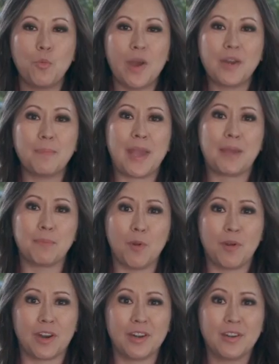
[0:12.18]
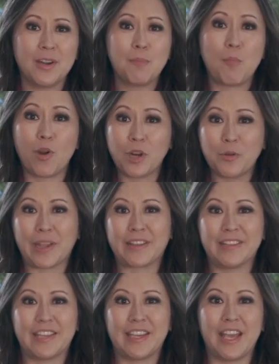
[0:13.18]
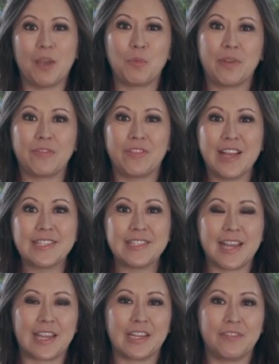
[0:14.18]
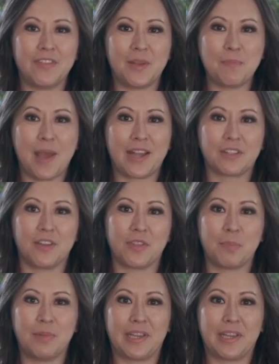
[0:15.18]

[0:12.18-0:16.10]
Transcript: you want to make more quickly and with less negative impact on the